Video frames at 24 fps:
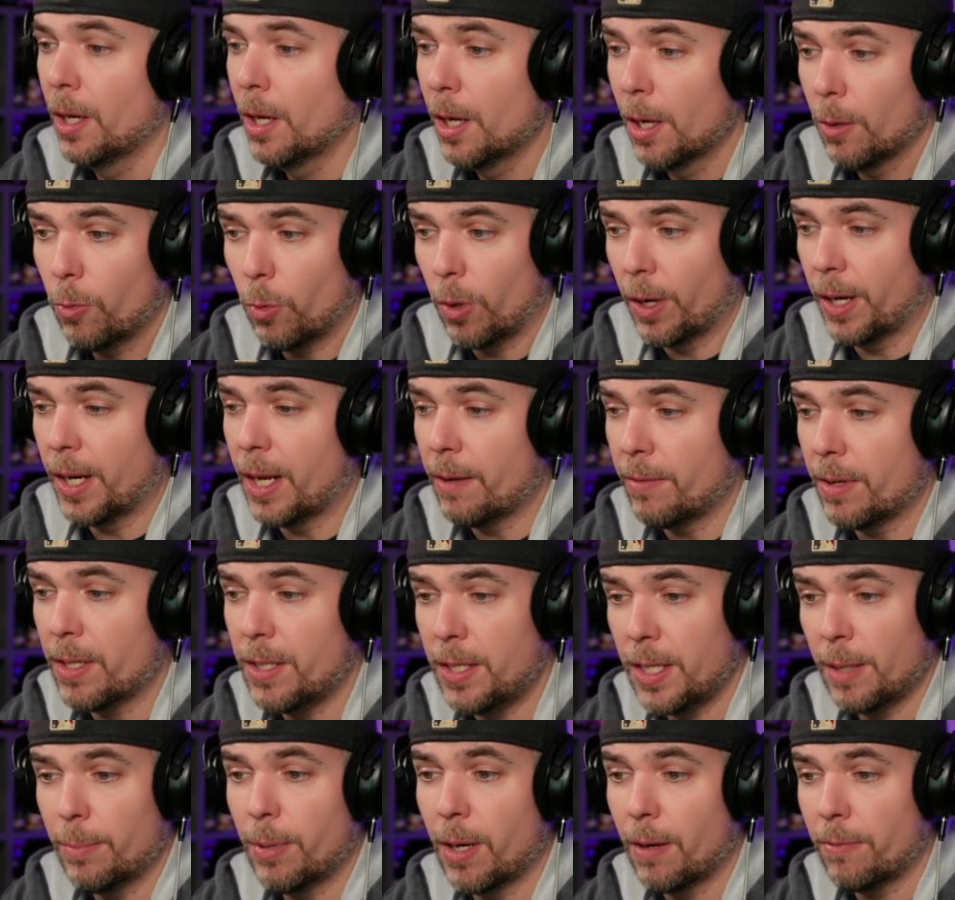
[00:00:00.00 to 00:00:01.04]
We're going to have a
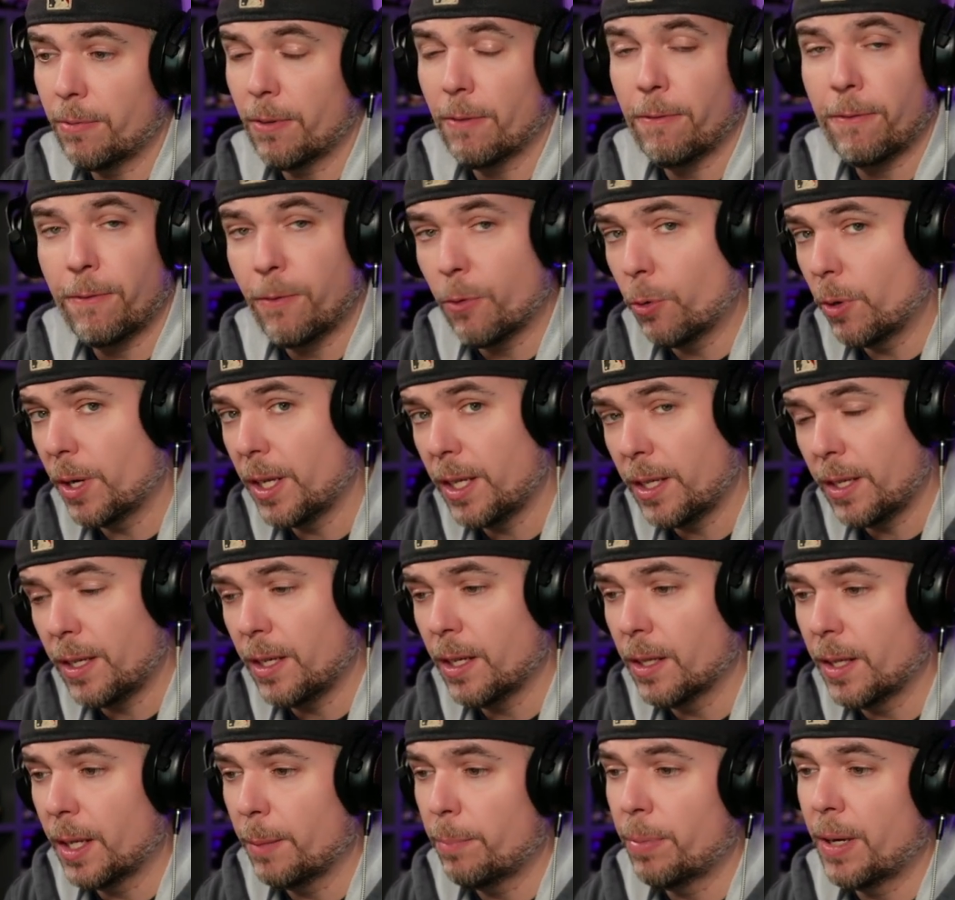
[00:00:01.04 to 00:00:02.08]
debuff of 40
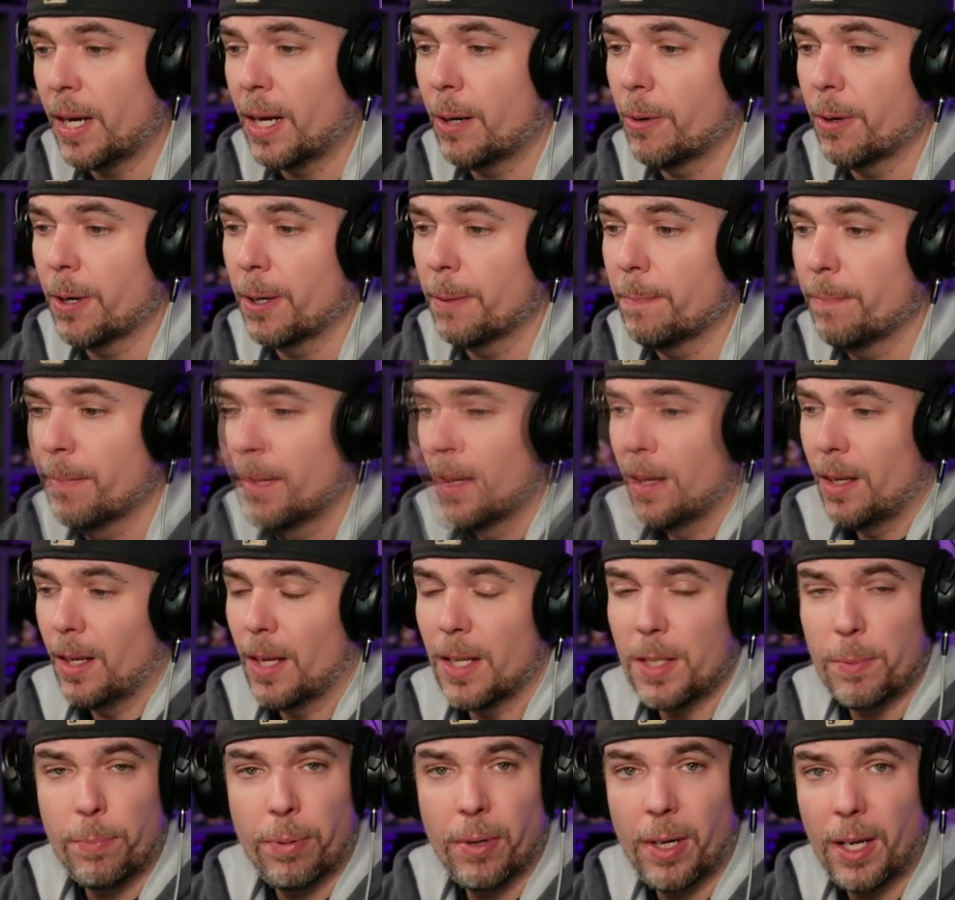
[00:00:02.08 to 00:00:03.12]
healing power.
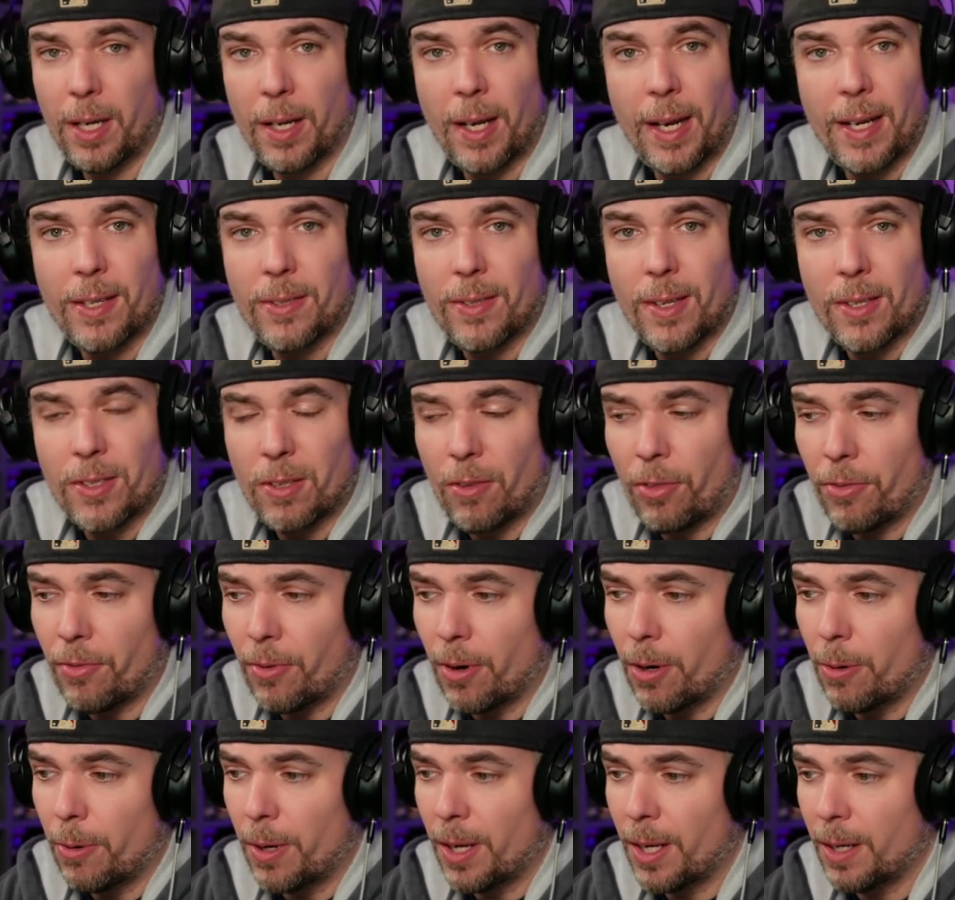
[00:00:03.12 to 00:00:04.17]
It's pretty nice as a
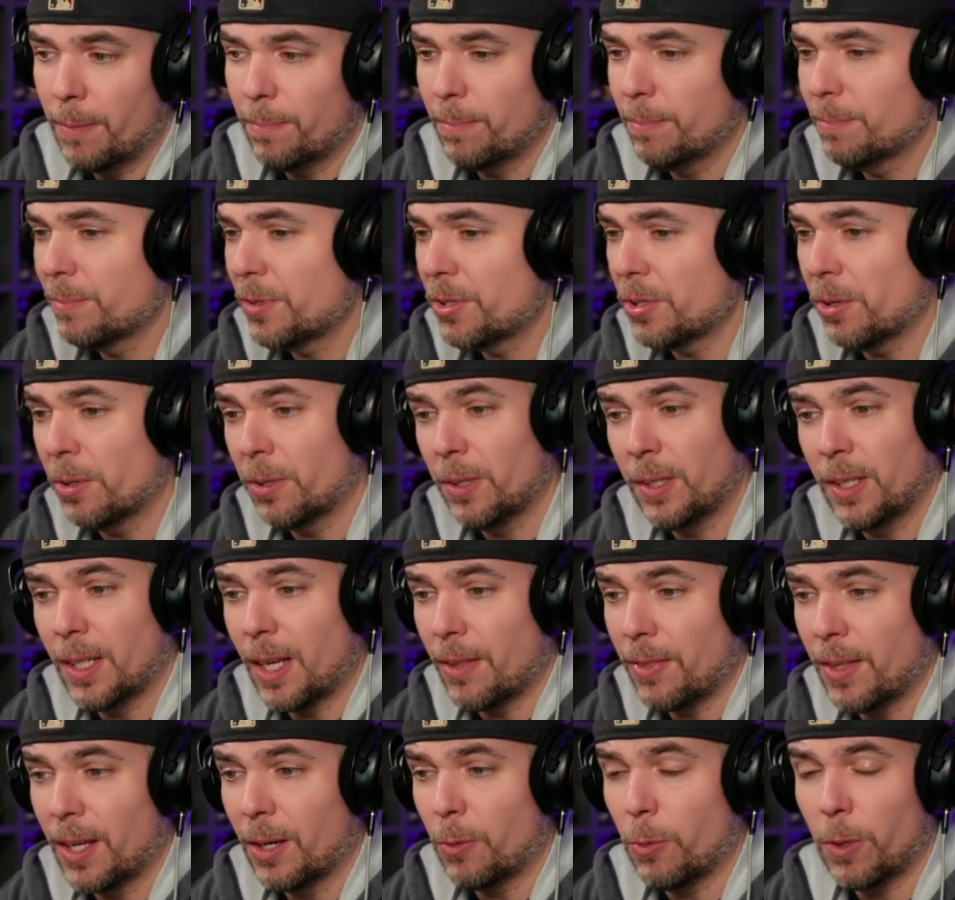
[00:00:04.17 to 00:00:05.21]
throw-in. Certainly I
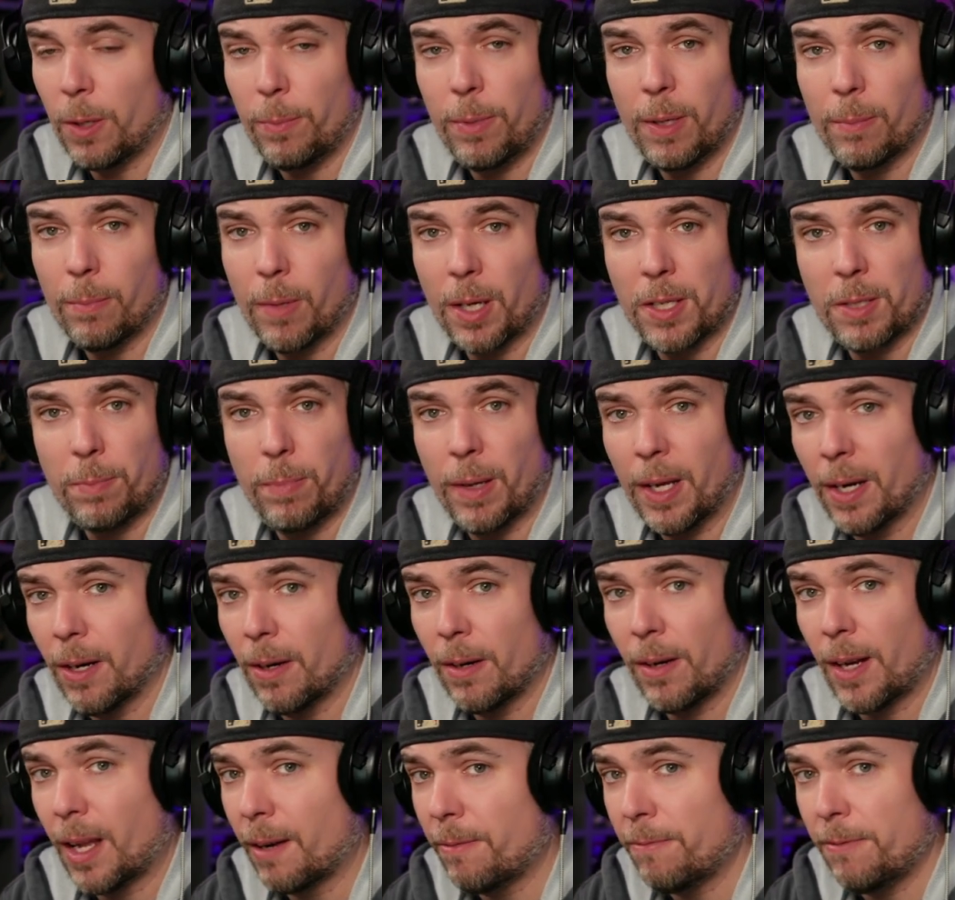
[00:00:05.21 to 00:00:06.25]
think would have been much
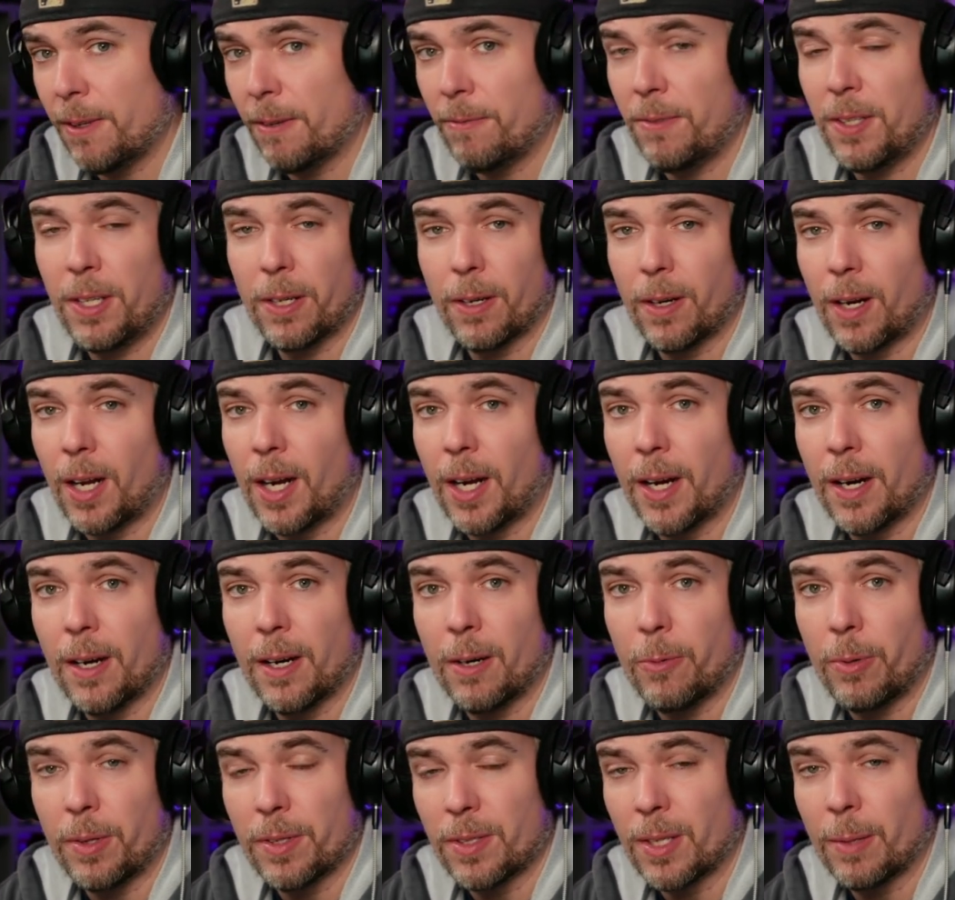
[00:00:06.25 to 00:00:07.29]
better at 50 or higher
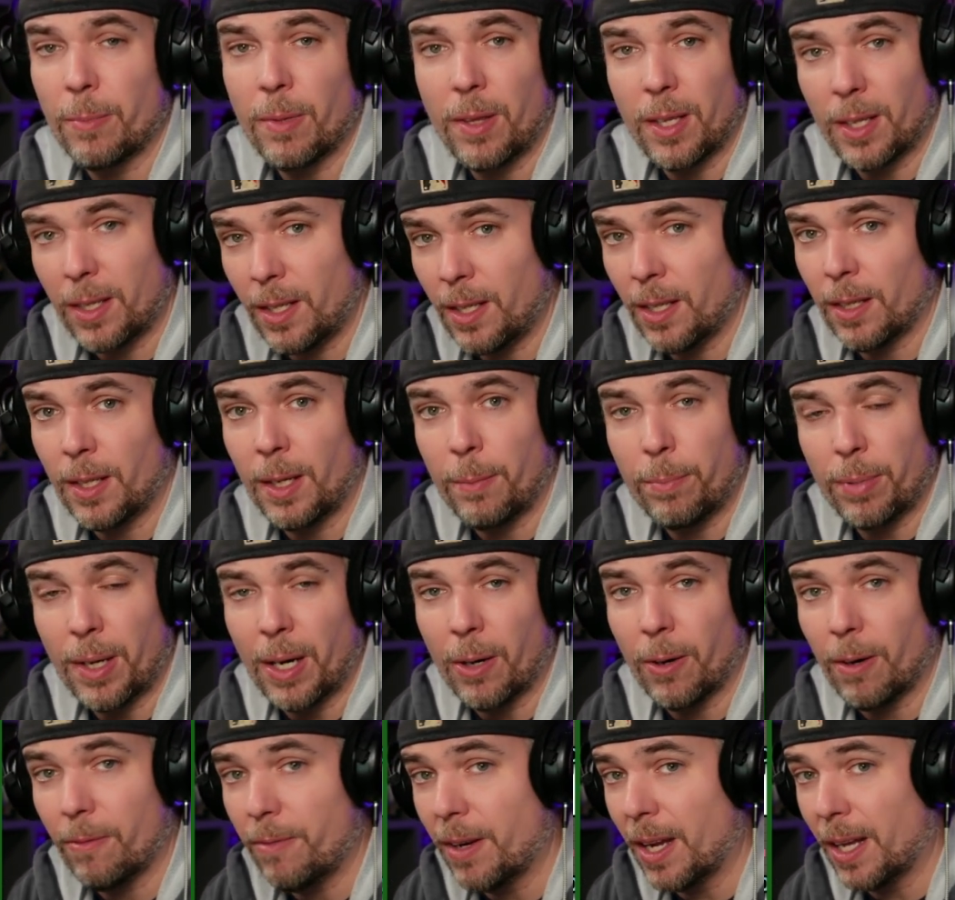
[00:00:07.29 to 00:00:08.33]
with some of the healing
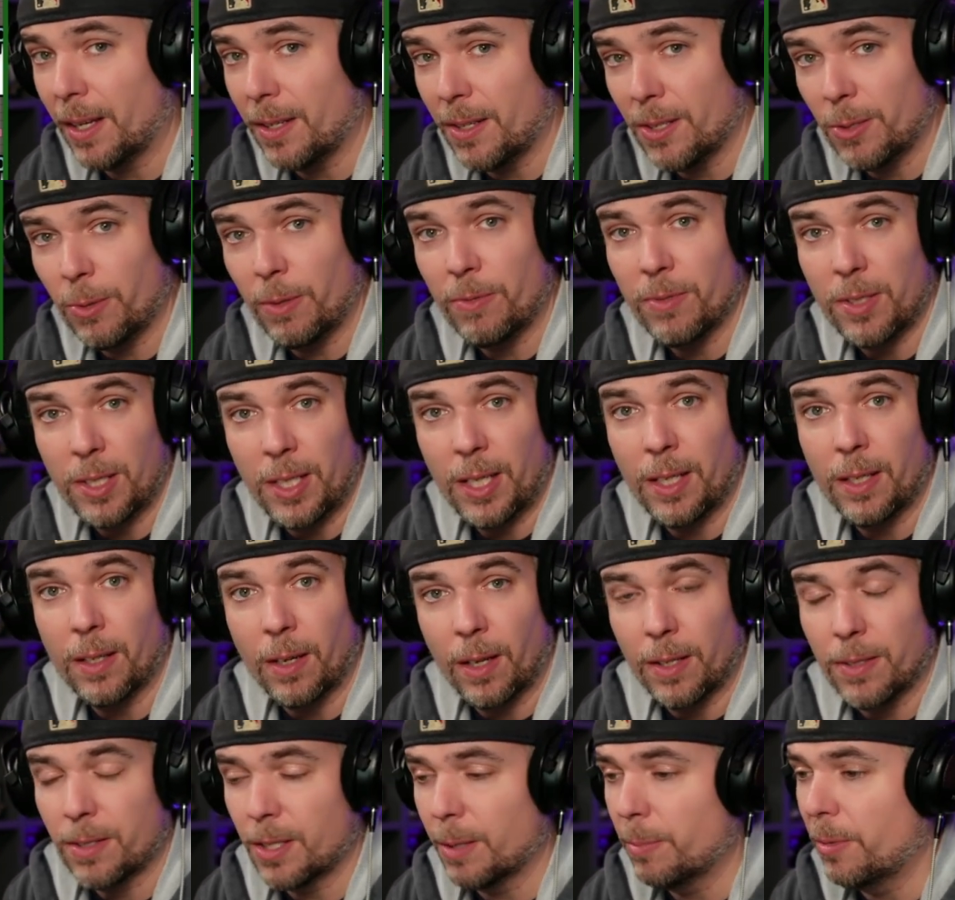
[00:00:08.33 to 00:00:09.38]
power values we've seen
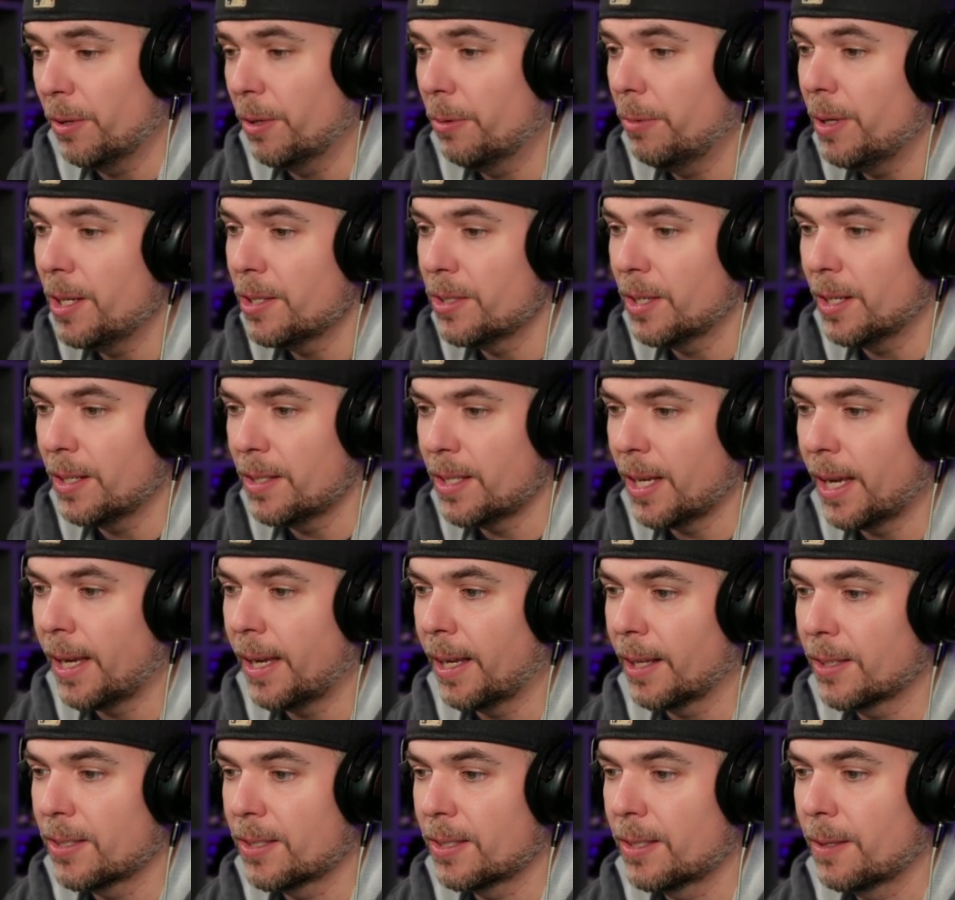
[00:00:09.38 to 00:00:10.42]
on some of the recent
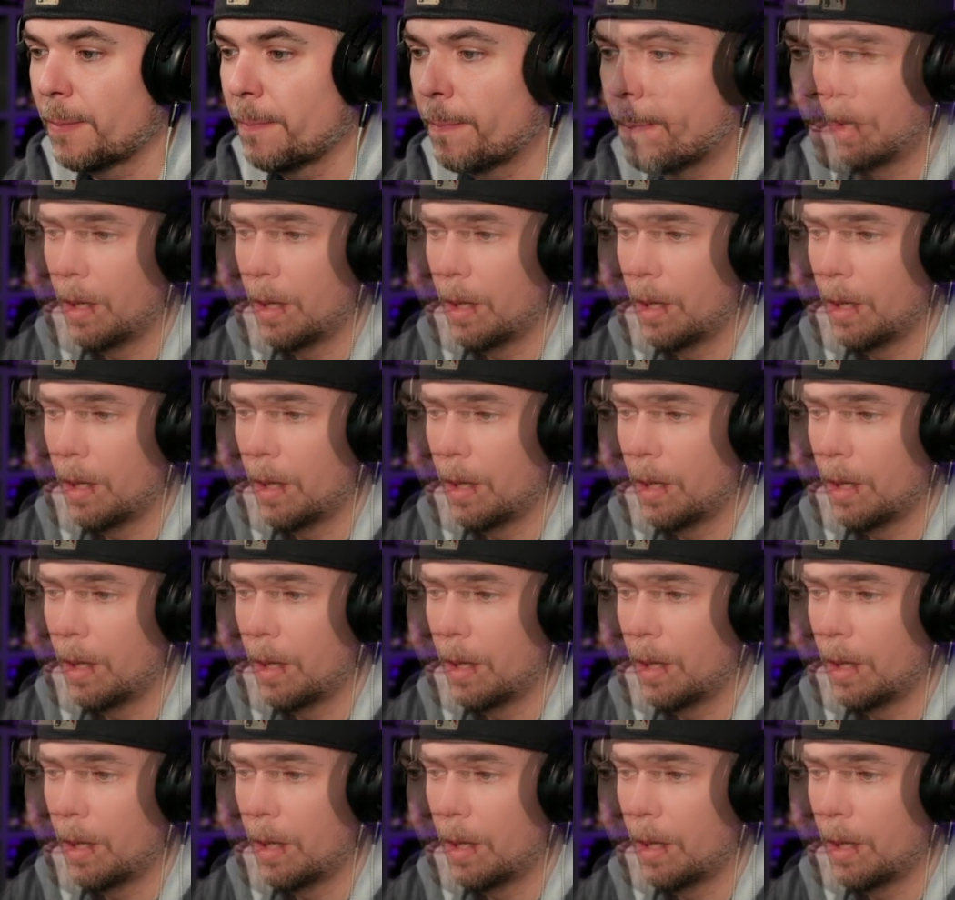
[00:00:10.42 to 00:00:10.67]
tanks.